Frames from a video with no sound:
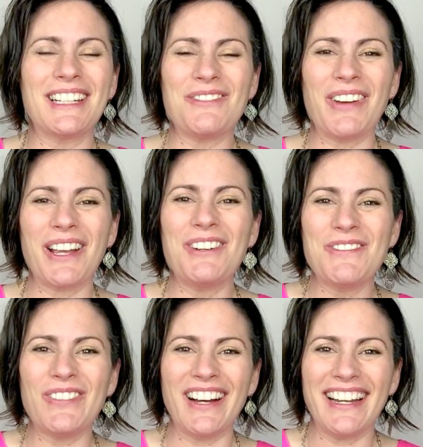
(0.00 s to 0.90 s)
it in my
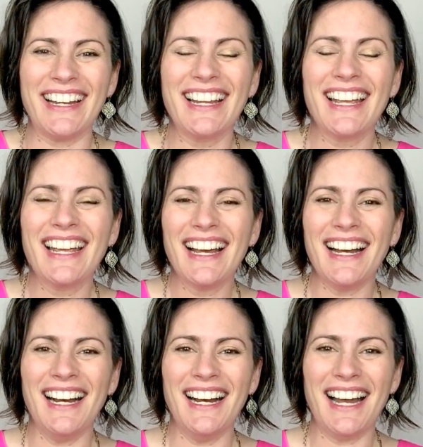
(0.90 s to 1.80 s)
own body
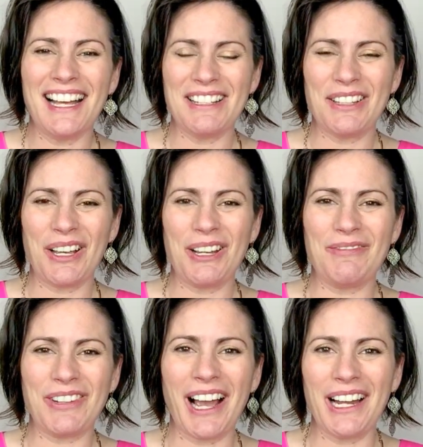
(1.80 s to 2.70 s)
as I
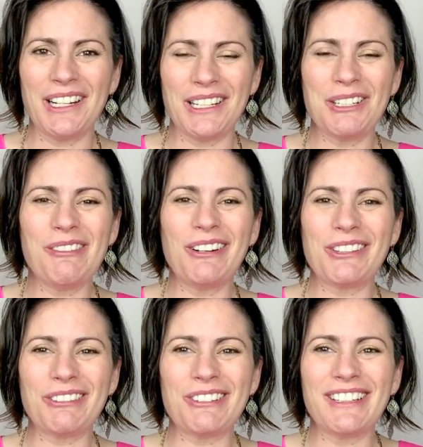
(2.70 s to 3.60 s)
am guiding you all
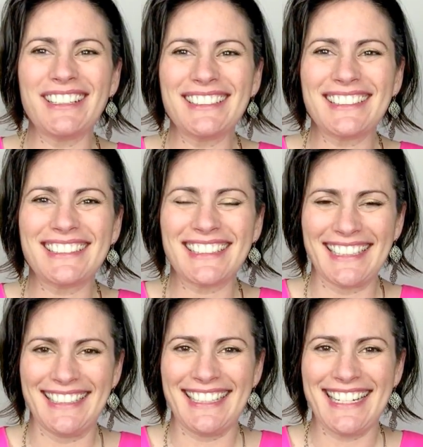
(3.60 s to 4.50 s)
through this. It's
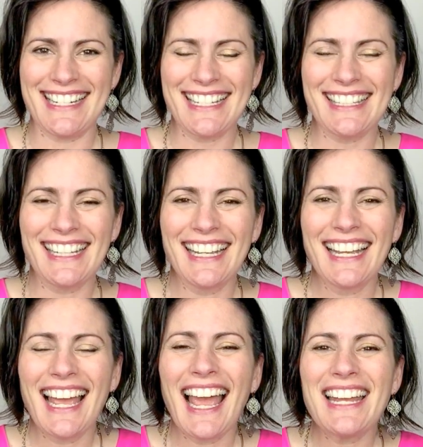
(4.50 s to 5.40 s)
contagious.
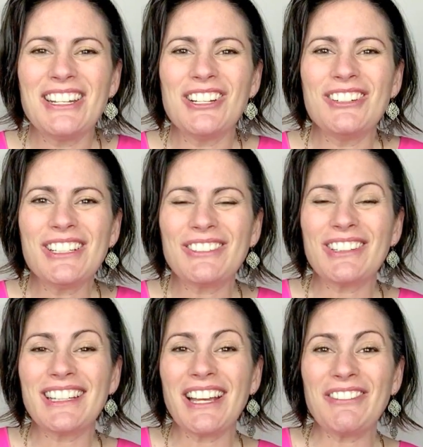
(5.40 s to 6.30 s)
And notice
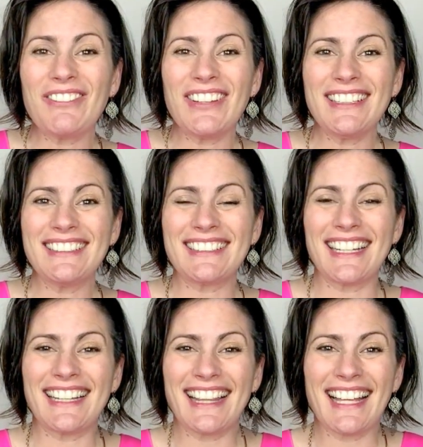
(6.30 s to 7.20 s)
what that feels
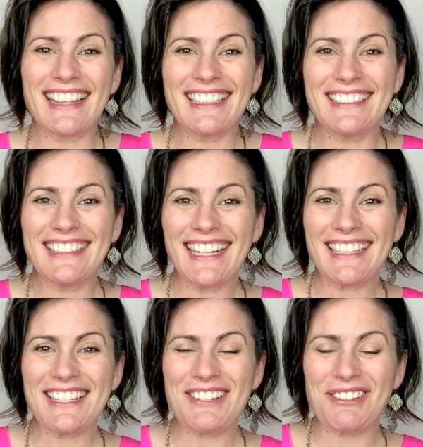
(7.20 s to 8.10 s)
like, that little
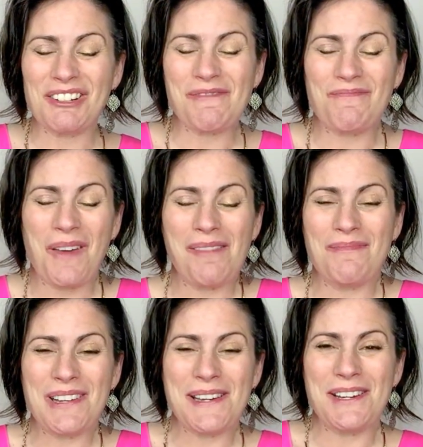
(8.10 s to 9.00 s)
extra pep
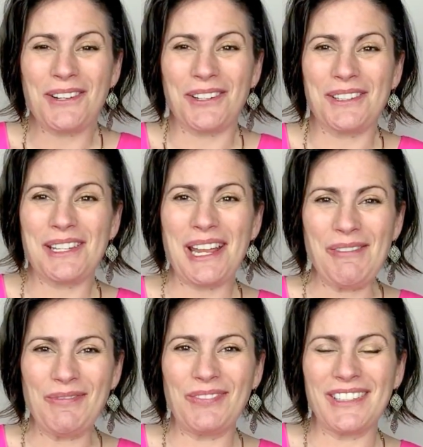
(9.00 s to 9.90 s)
in your
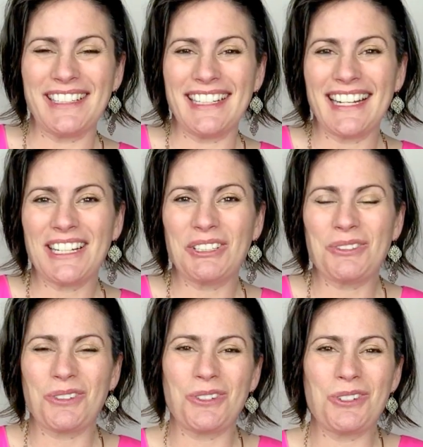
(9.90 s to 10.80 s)
step and the
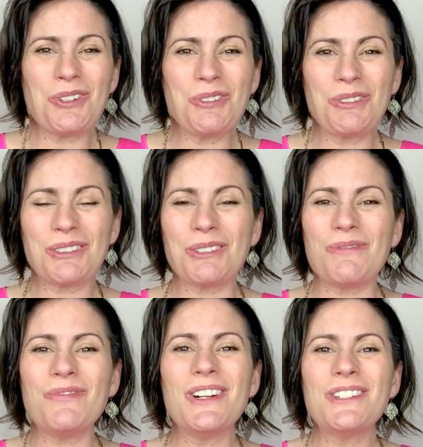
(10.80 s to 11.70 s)
extra juice and
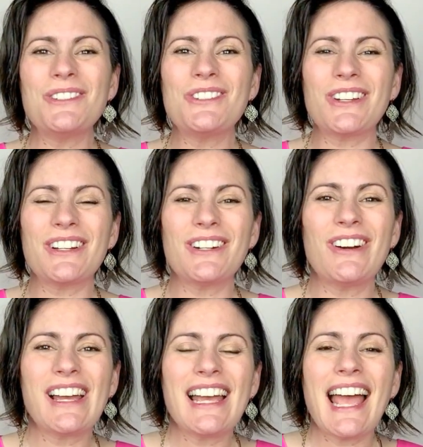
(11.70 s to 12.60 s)
mojo,
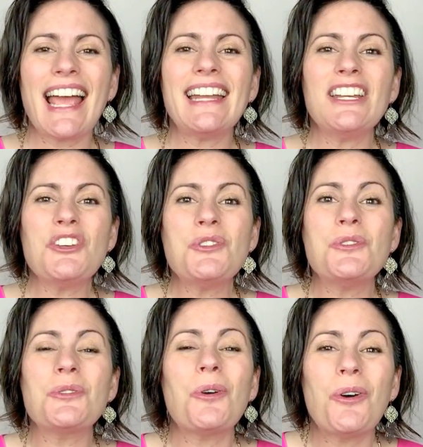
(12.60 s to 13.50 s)
and
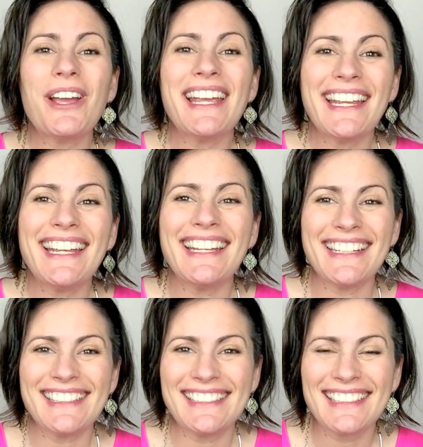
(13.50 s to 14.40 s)
enjoy
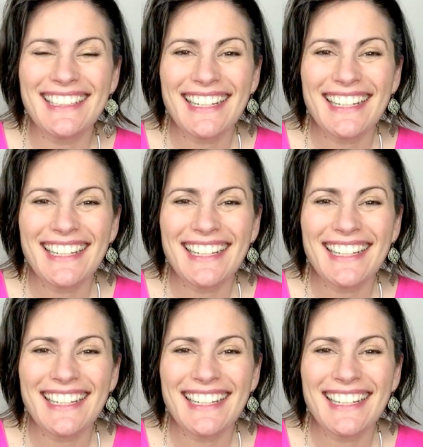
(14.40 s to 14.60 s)
it.